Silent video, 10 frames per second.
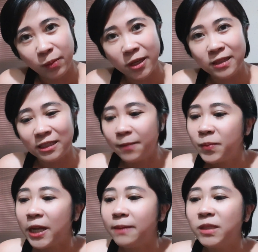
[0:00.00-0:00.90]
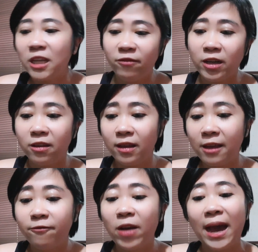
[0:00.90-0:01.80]
because sometimes even
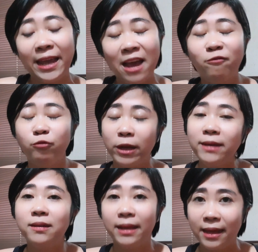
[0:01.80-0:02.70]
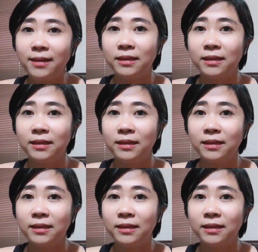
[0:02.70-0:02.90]
if I have read it,